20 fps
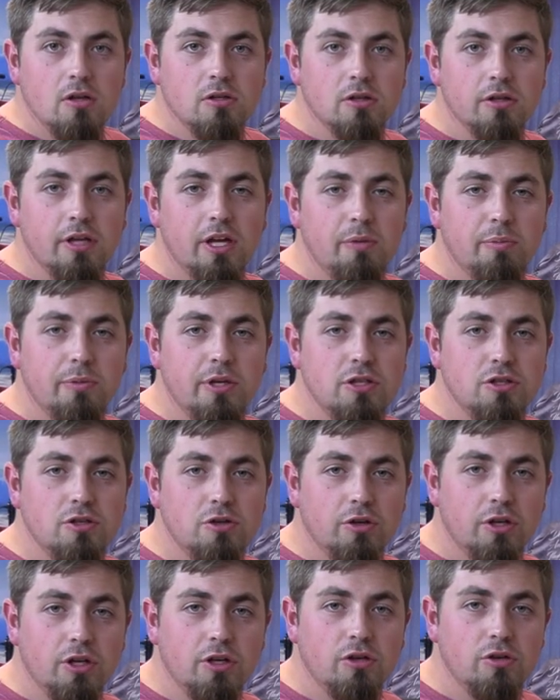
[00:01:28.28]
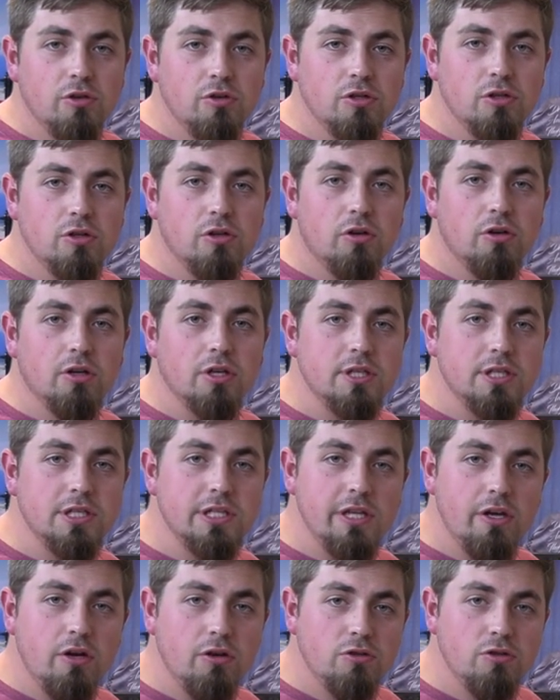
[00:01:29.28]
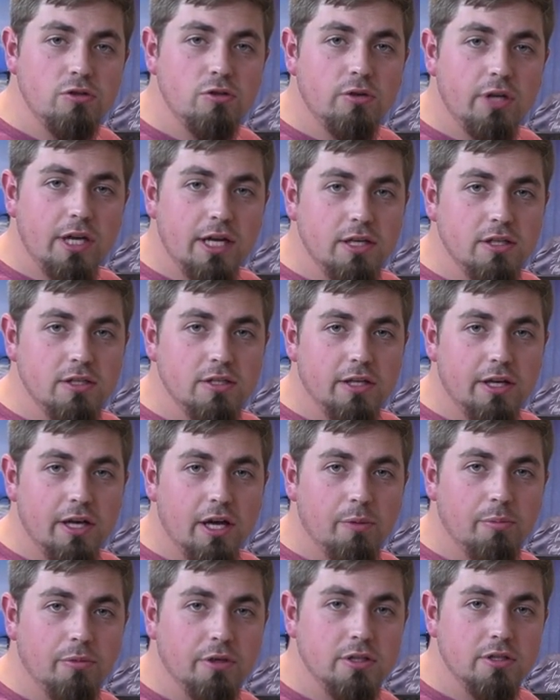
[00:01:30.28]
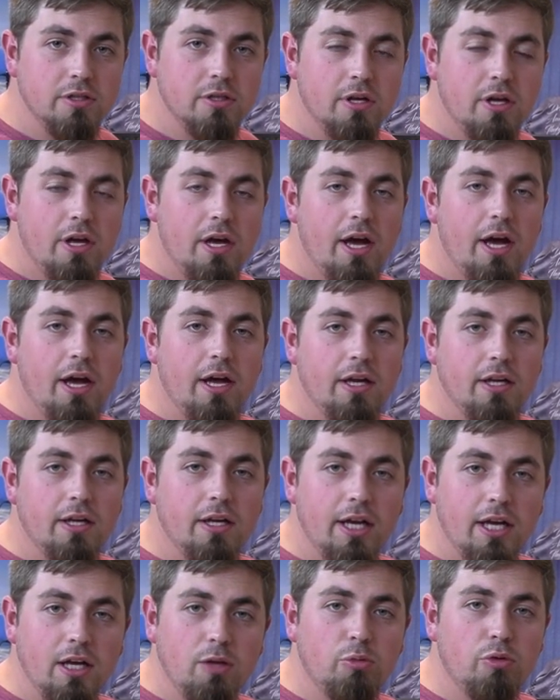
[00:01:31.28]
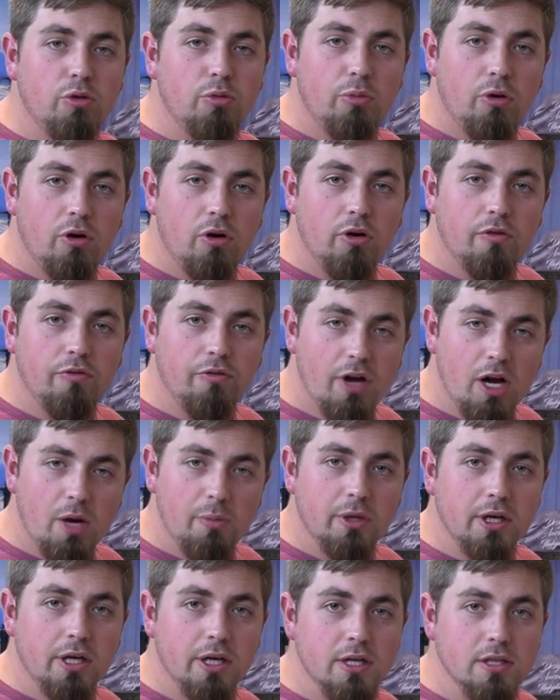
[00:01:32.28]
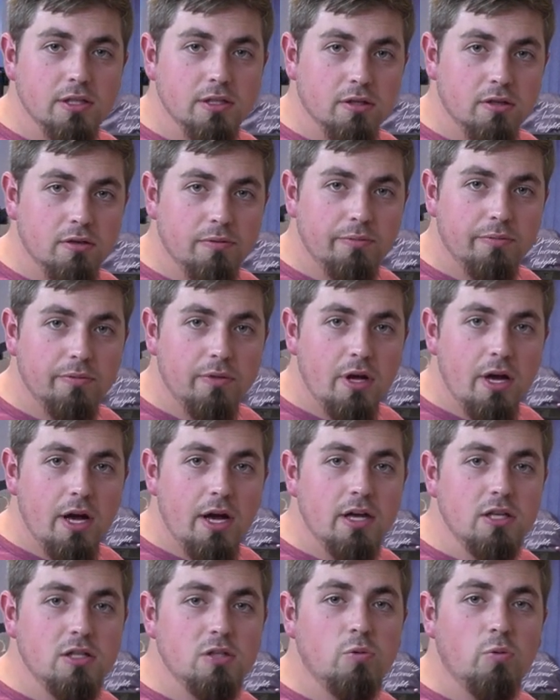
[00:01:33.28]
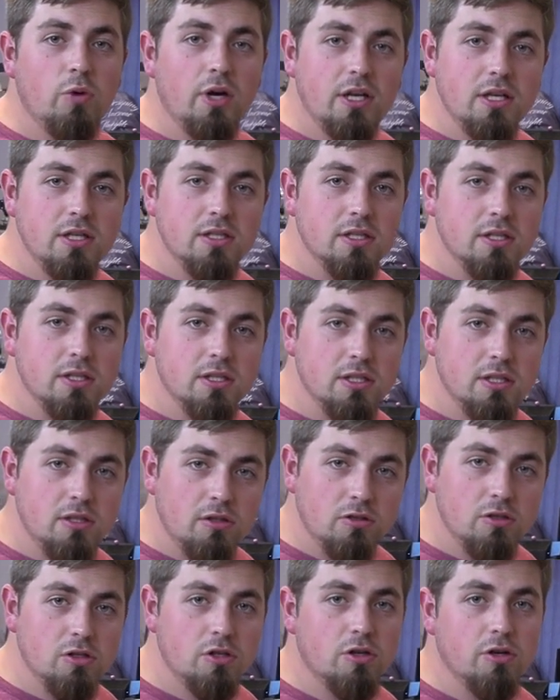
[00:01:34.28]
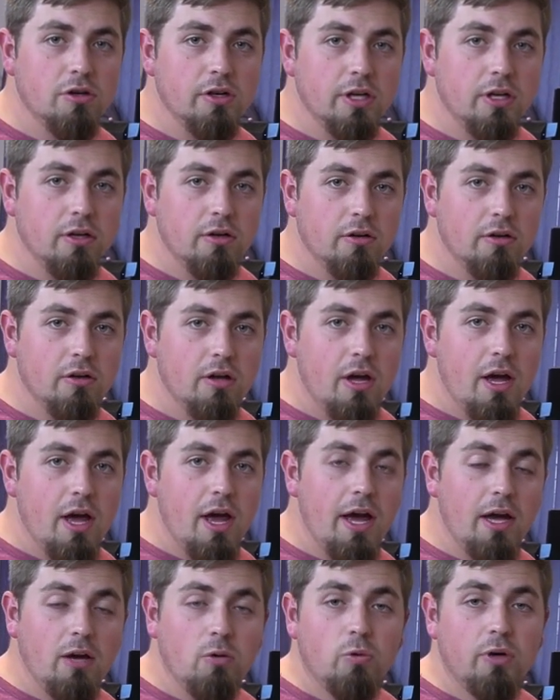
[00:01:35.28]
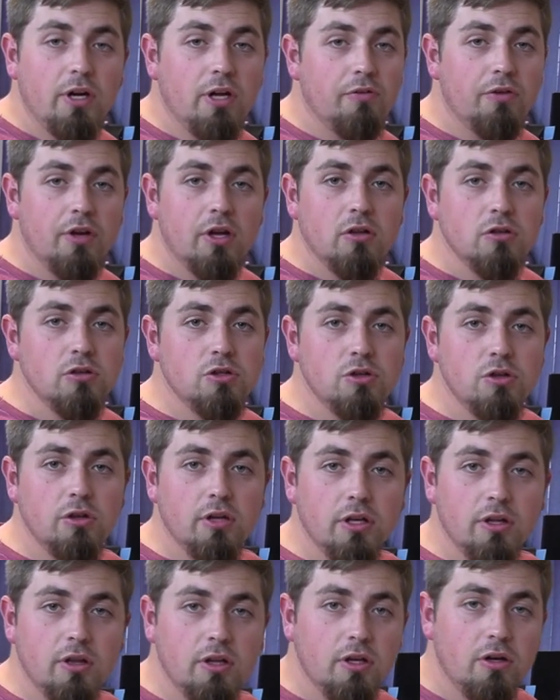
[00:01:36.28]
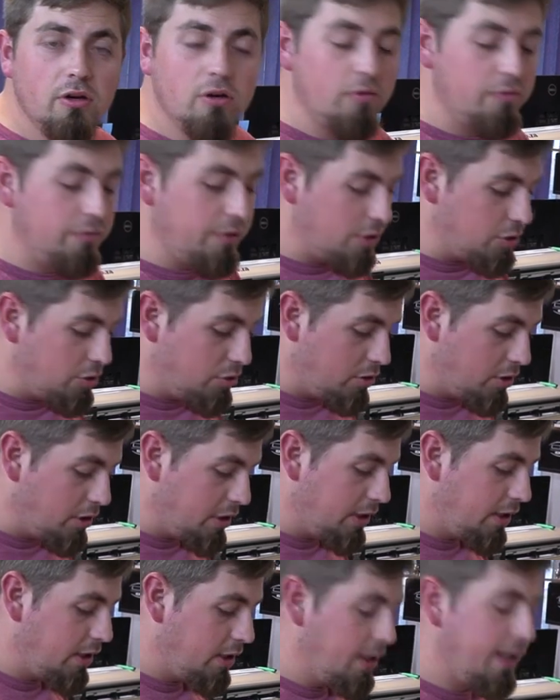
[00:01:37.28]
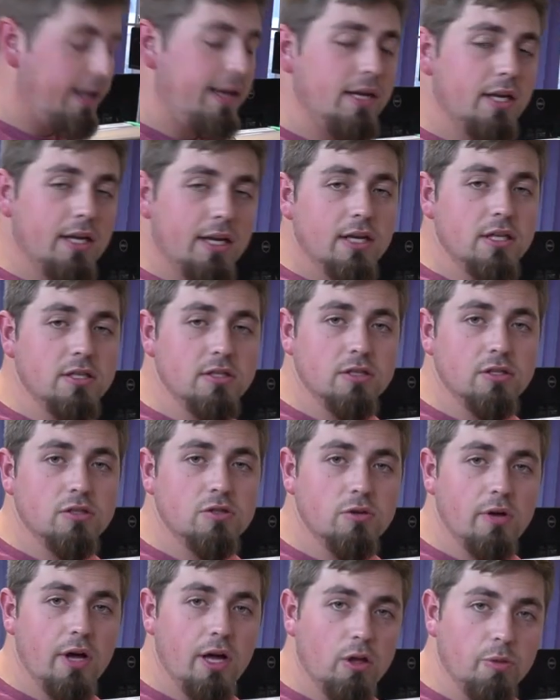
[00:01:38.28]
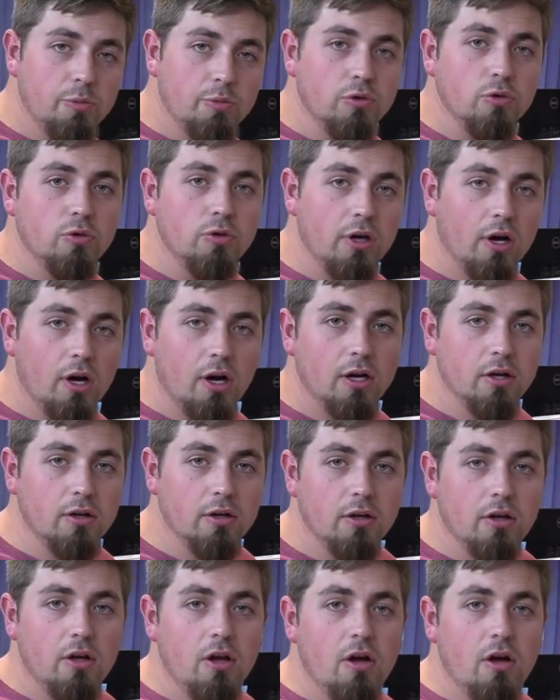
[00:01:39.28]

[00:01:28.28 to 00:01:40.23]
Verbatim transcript: So that means you can use it on a CO2 laser cabinet, a LaserMark fiber laser, as well as a silk screen and whatever else you can think of that you need a laser to help you guard